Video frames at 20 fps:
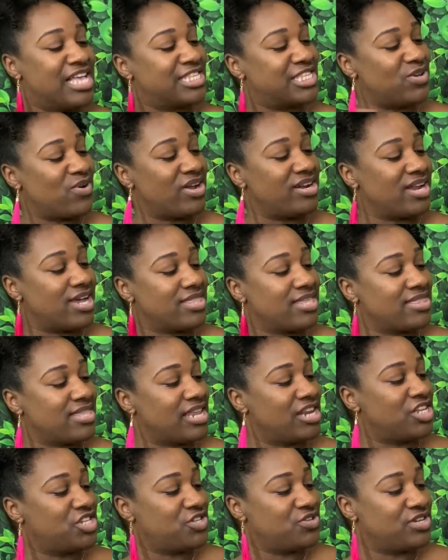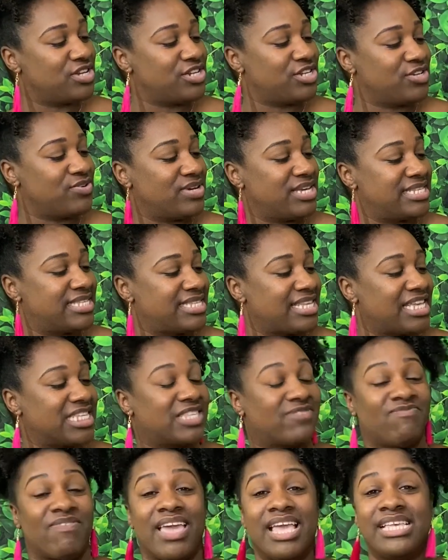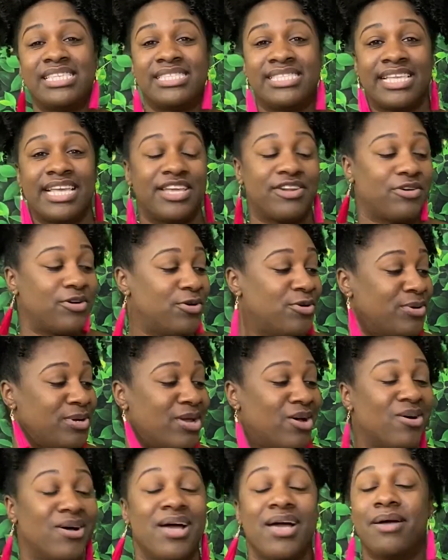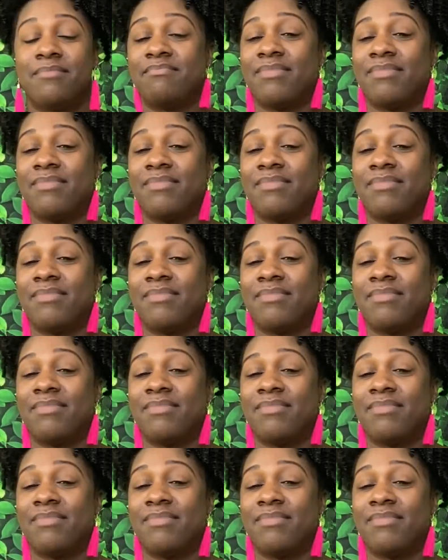So another thing that you can do, he says, phase 10 or Uno.